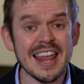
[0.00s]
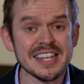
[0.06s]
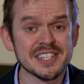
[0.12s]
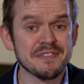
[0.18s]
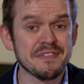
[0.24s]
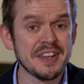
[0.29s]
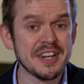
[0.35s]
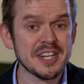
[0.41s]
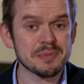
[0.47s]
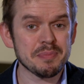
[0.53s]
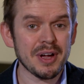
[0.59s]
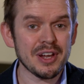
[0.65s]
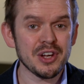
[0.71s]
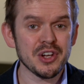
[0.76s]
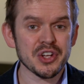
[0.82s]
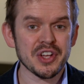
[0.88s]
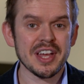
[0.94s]
Let's finish by
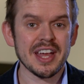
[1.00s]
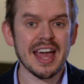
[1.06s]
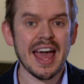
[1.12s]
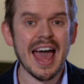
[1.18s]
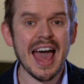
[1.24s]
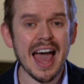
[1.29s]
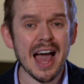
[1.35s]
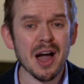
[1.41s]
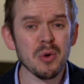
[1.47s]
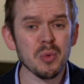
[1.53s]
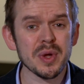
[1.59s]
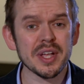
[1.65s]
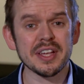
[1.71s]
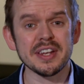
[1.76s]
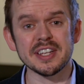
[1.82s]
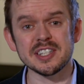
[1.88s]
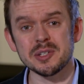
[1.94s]
looking at how we
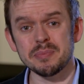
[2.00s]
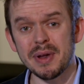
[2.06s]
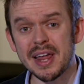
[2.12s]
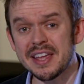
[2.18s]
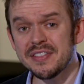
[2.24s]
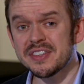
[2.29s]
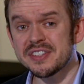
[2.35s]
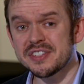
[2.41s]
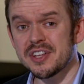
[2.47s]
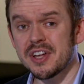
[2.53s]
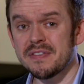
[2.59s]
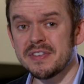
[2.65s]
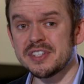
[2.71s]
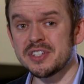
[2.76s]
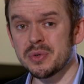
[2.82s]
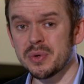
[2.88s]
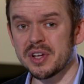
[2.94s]
can explain the
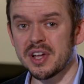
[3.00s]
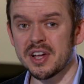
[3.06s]
service to a